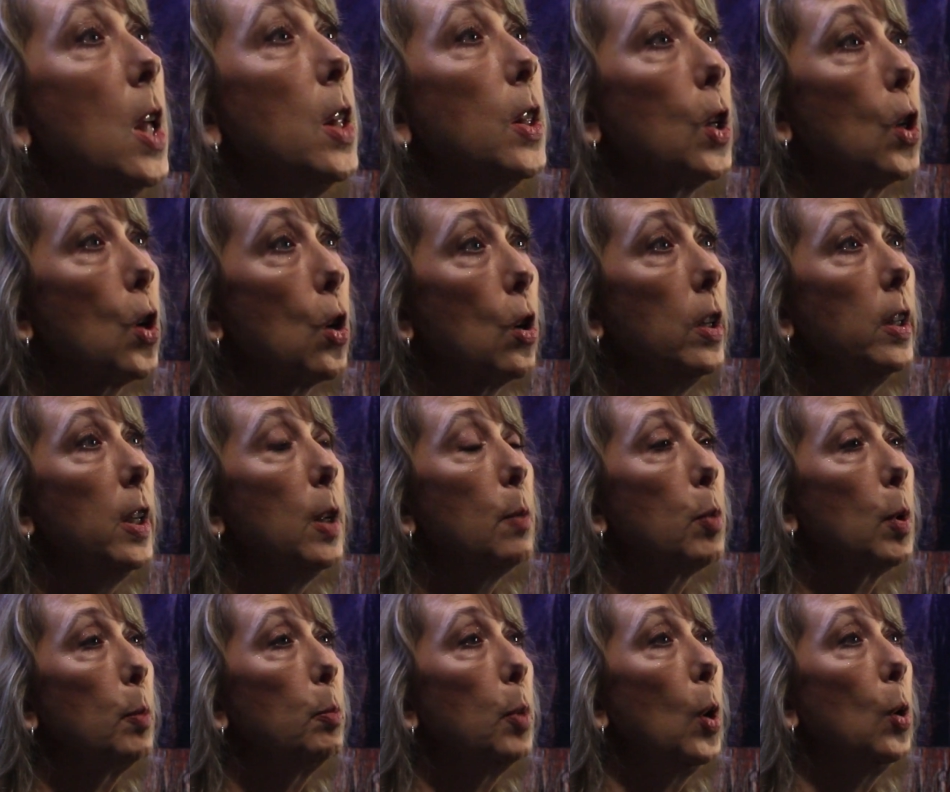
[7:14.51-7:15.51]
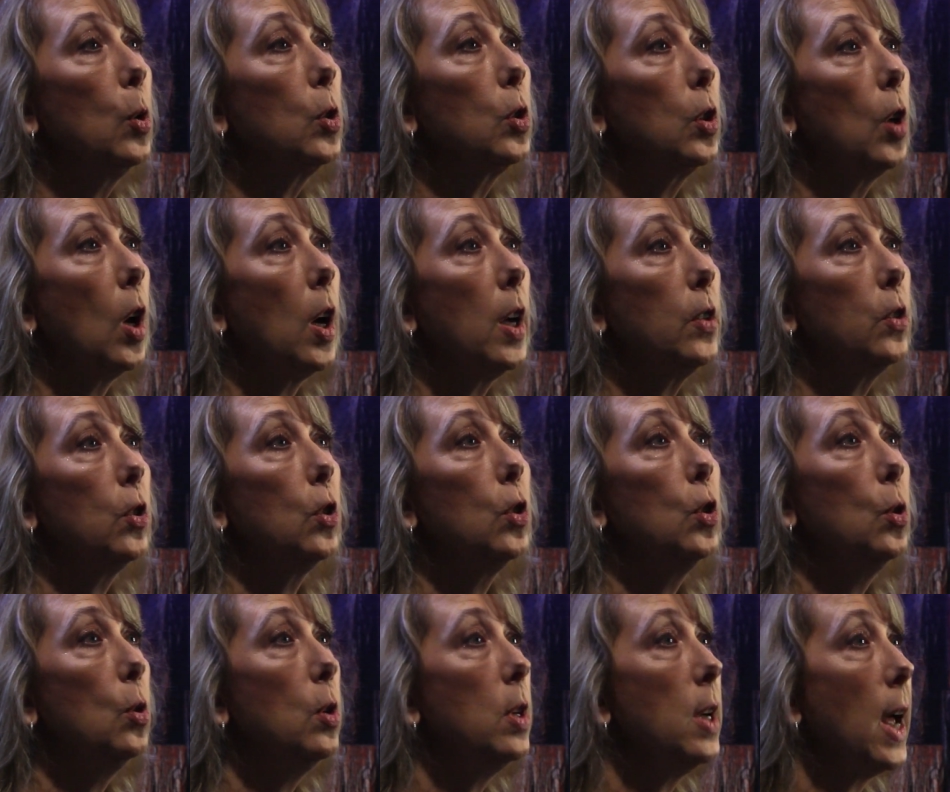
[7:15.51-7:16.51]
The current and proposed laws
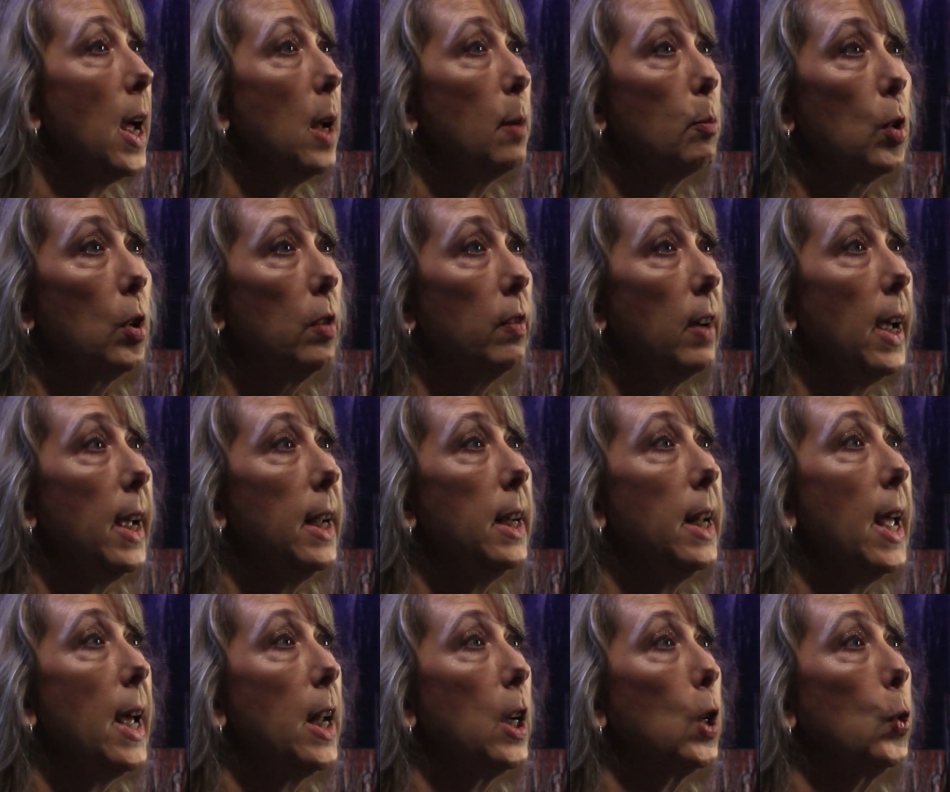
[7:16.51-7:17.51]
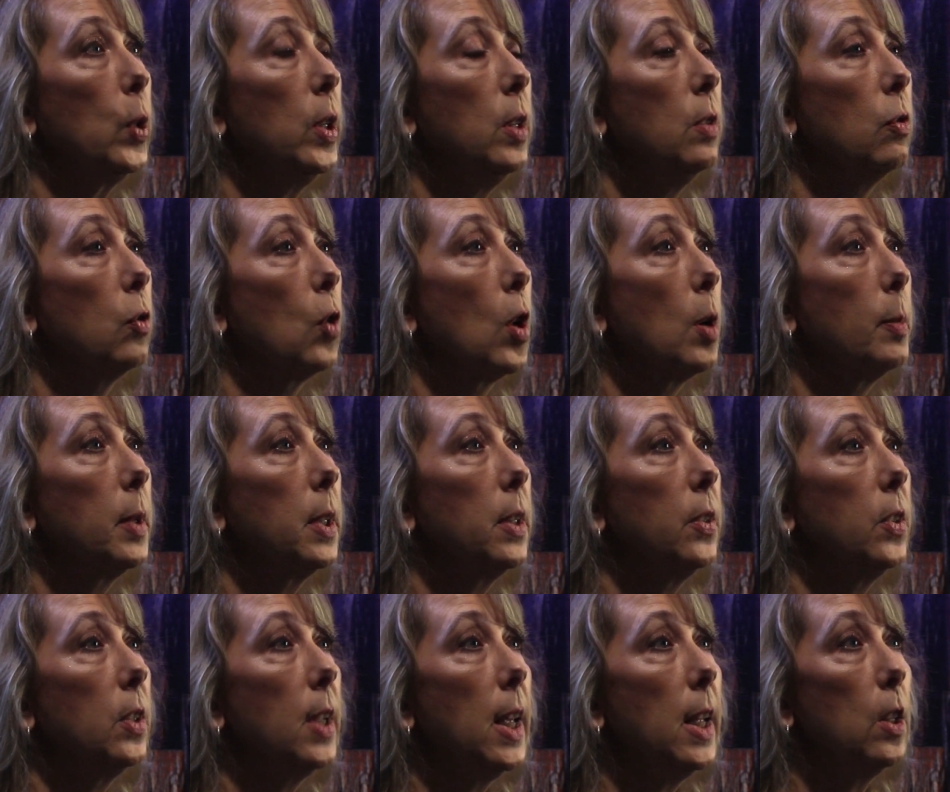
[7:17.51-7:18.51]
do not provide adequate informed
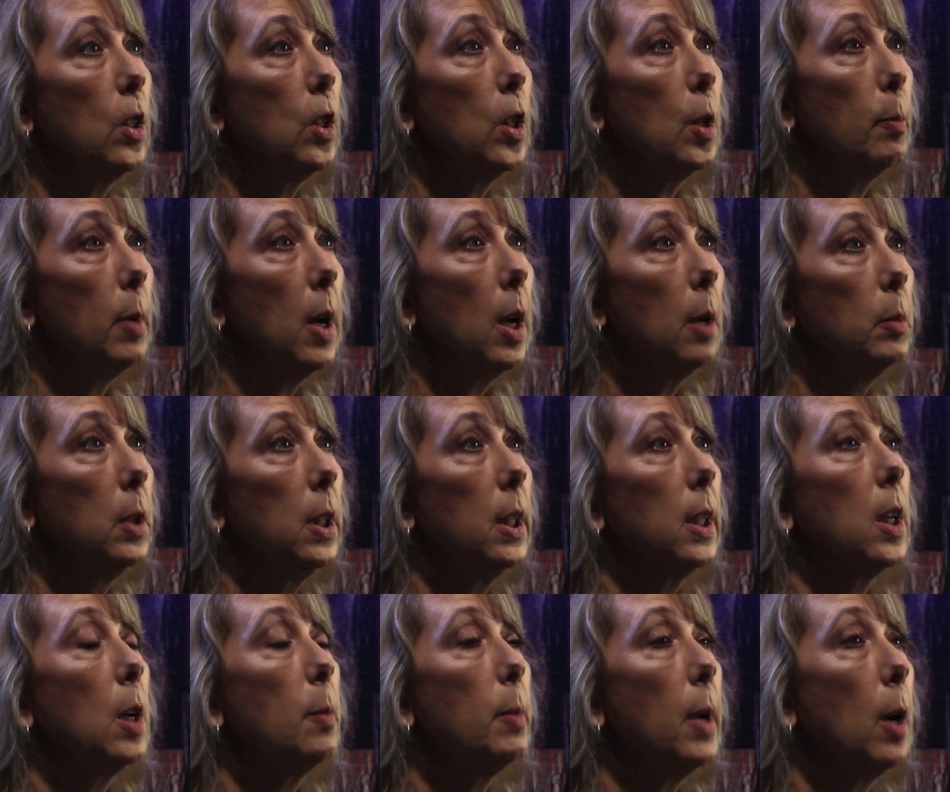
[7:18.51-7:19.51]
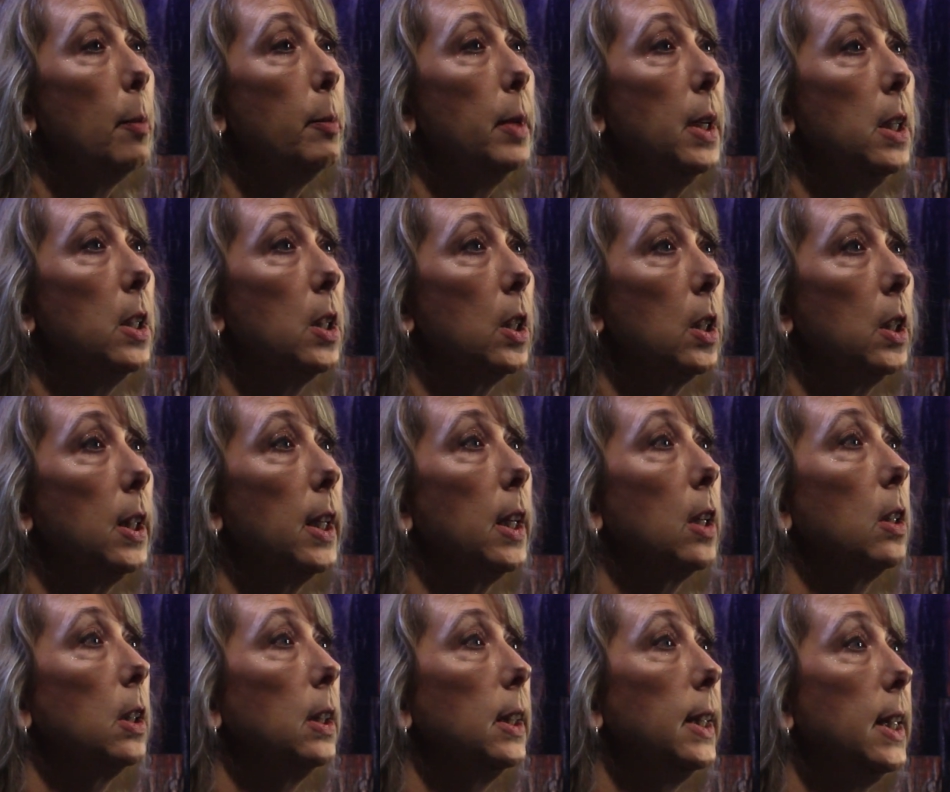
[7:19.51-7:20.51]
consent to the public about being
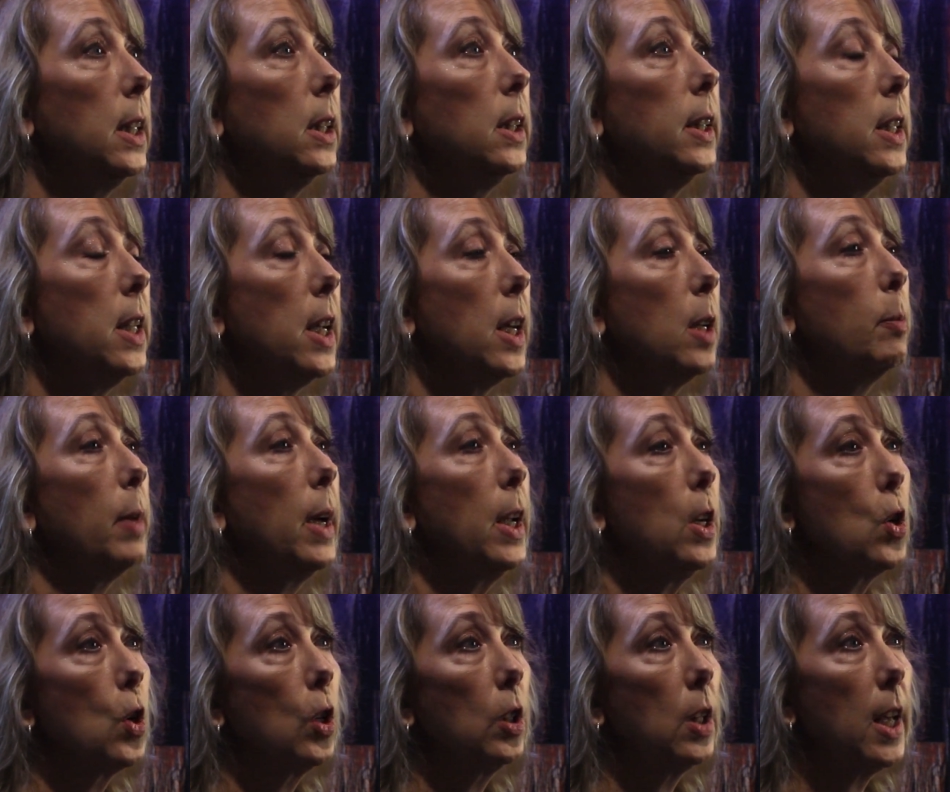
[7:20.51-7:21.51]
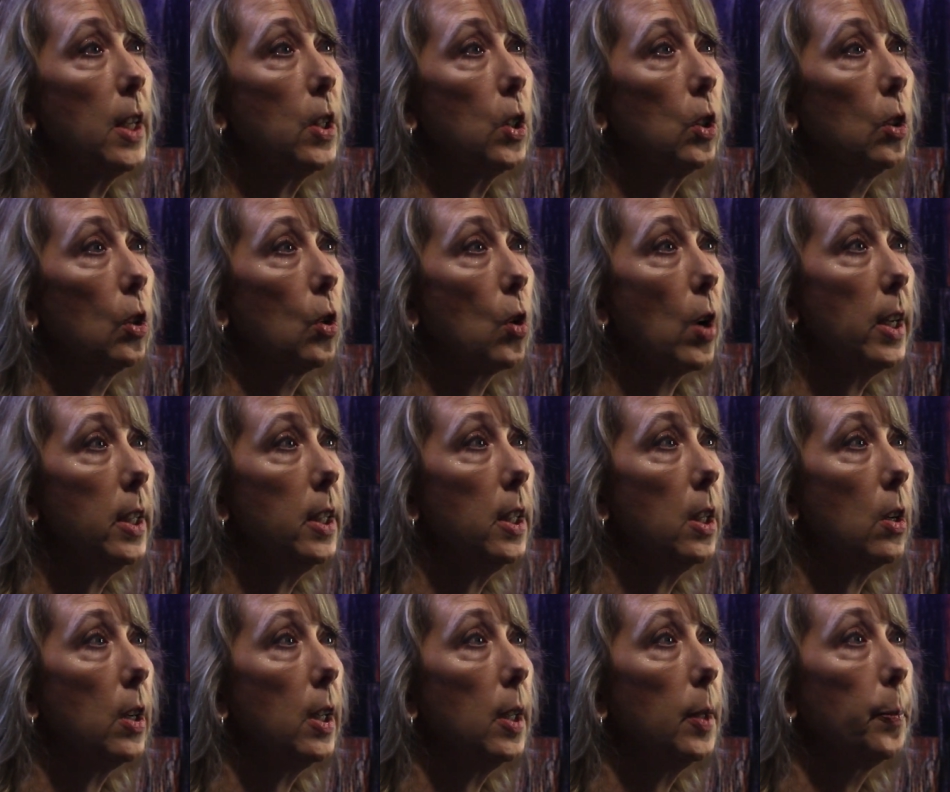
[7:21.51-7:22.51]
declared legally dead by neurological
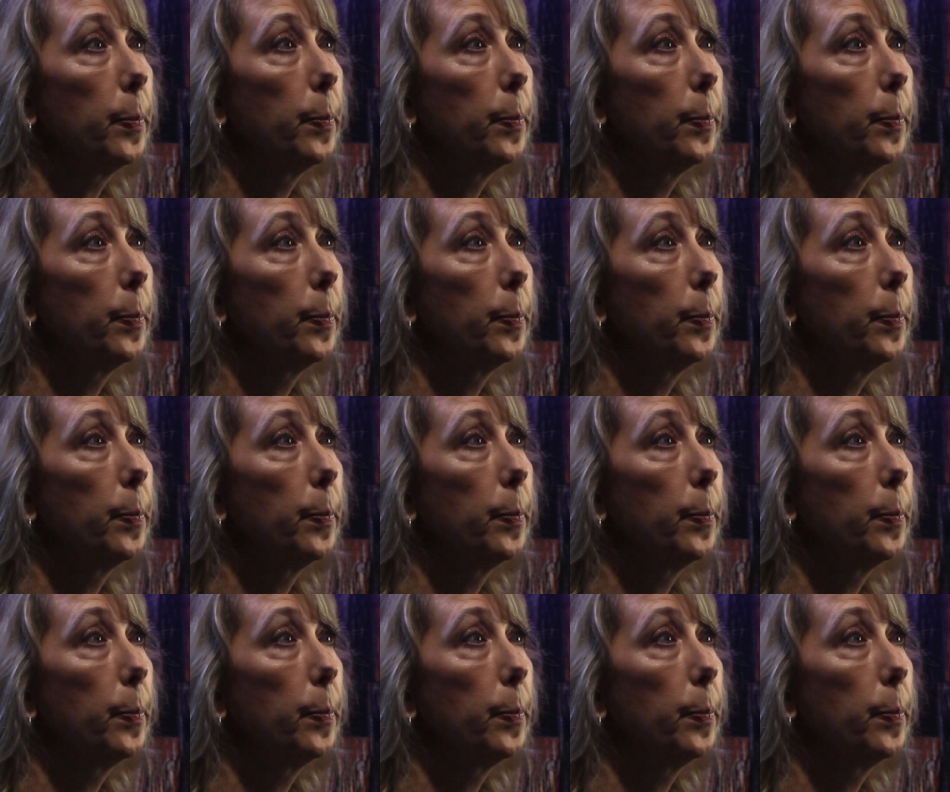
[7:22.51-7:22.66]
criteria.